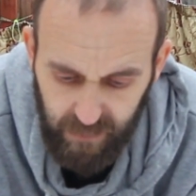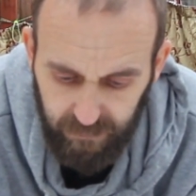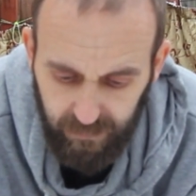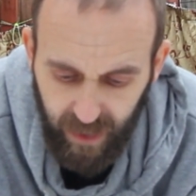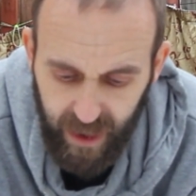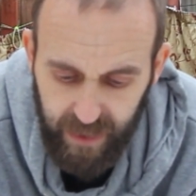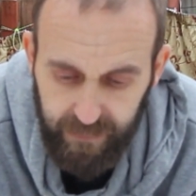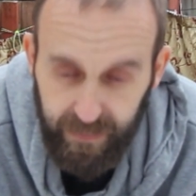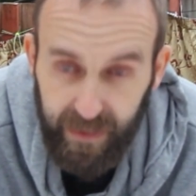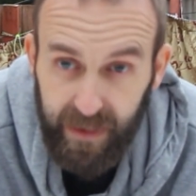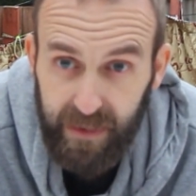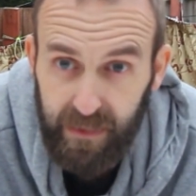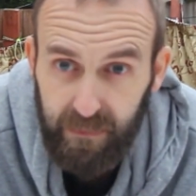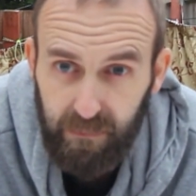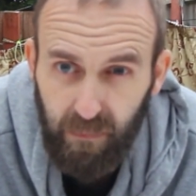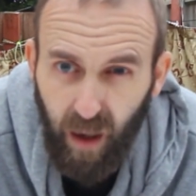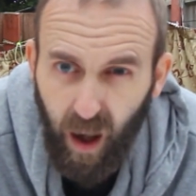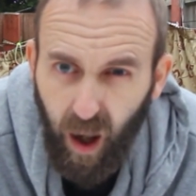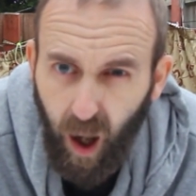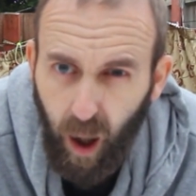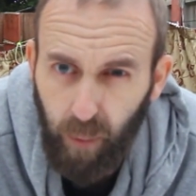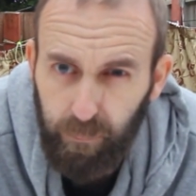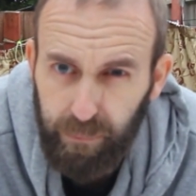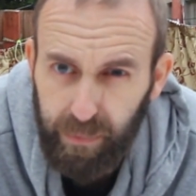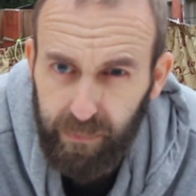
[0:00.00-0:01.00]
Maybe
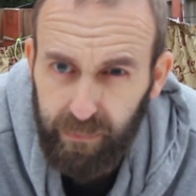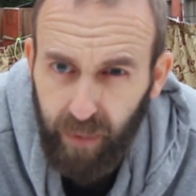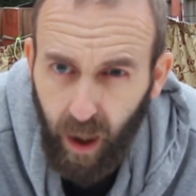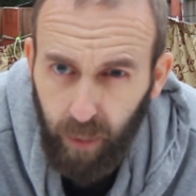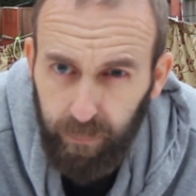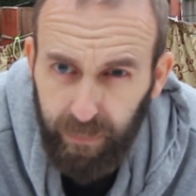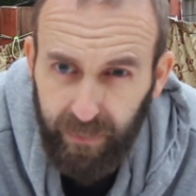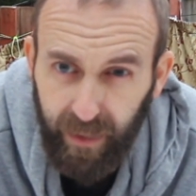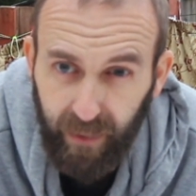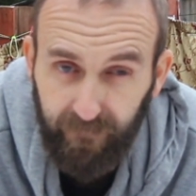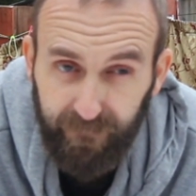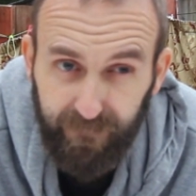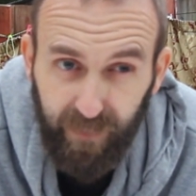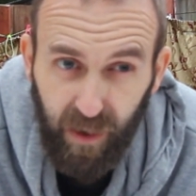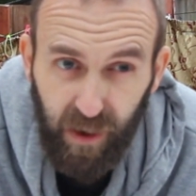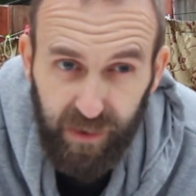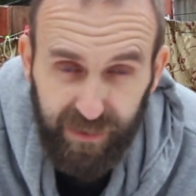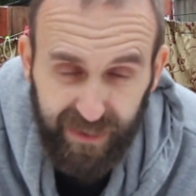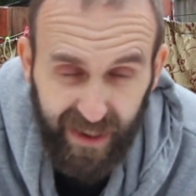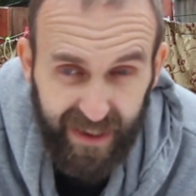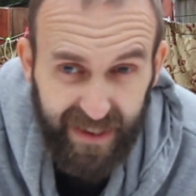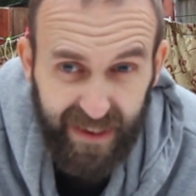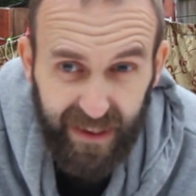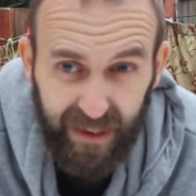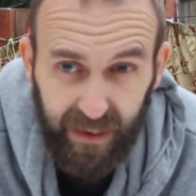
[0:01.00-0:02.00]
up in that
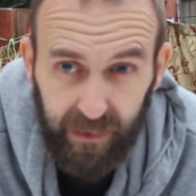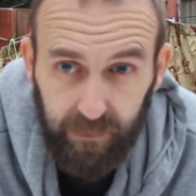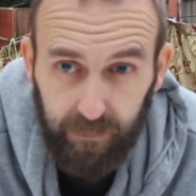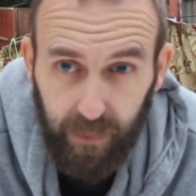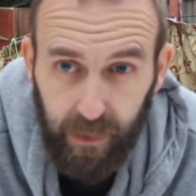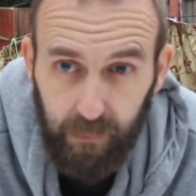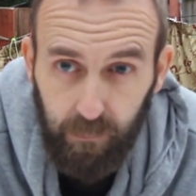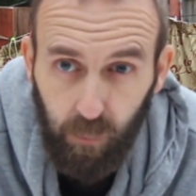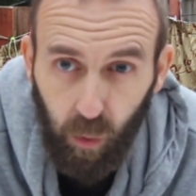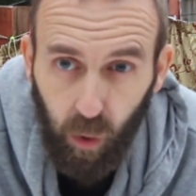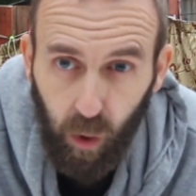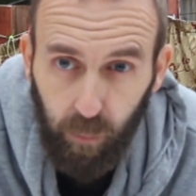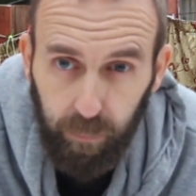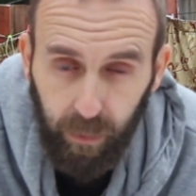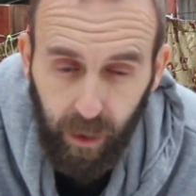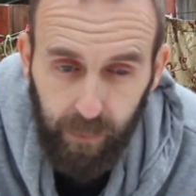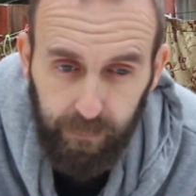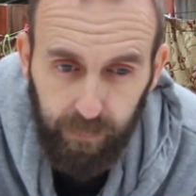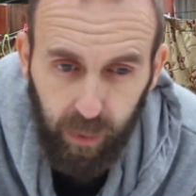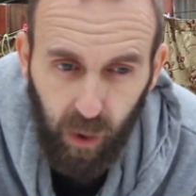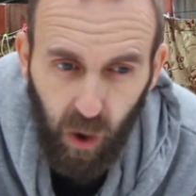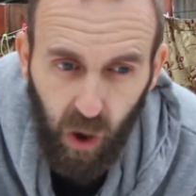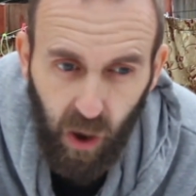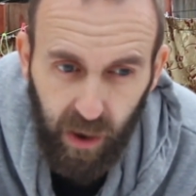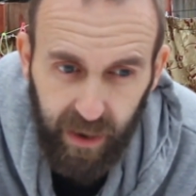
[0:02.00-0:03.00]
first aid kit a little bit more by
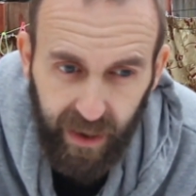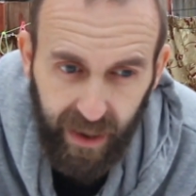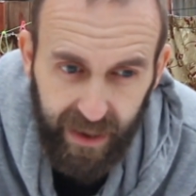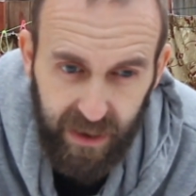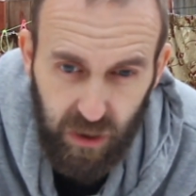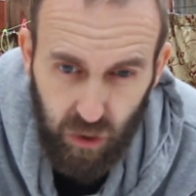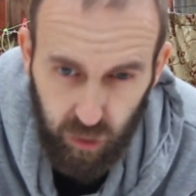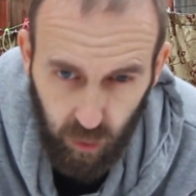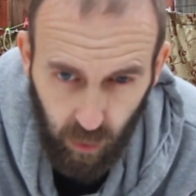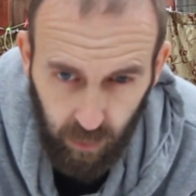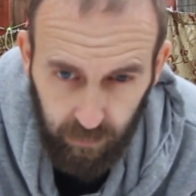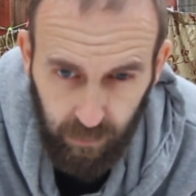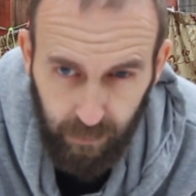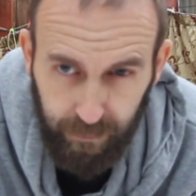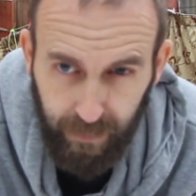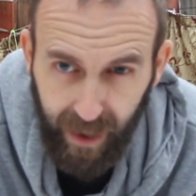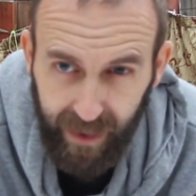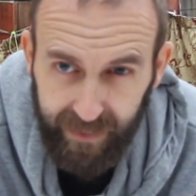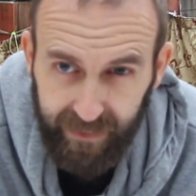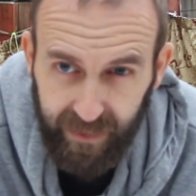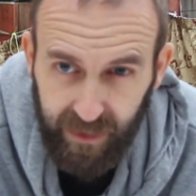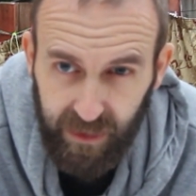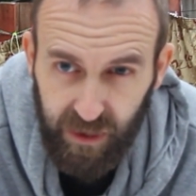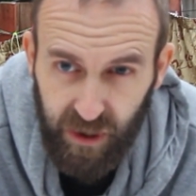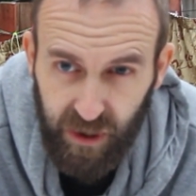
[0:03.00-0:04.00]
putting a trauma
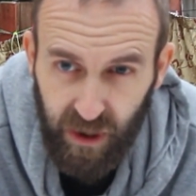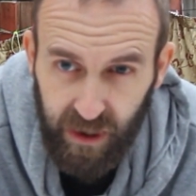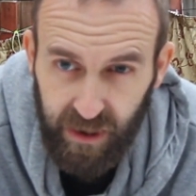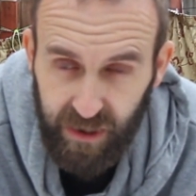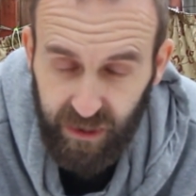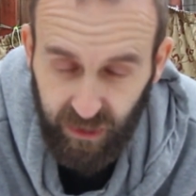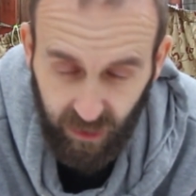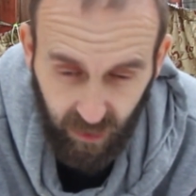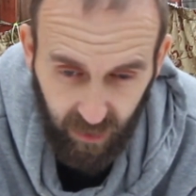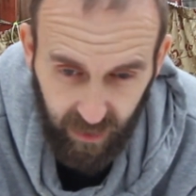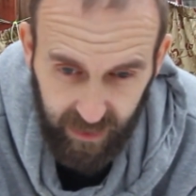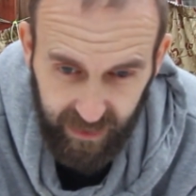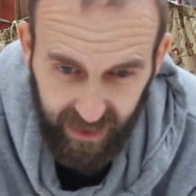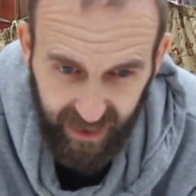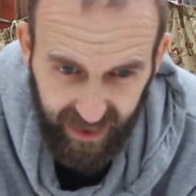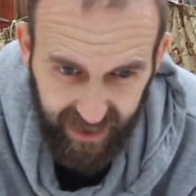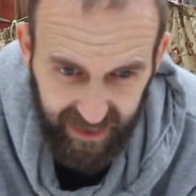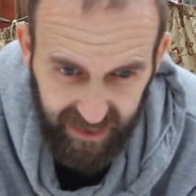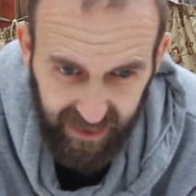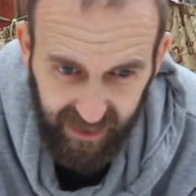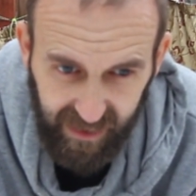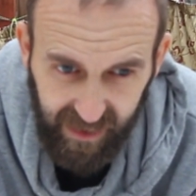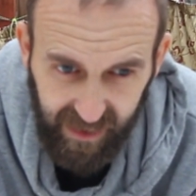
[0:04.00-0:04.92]
bandage inside there.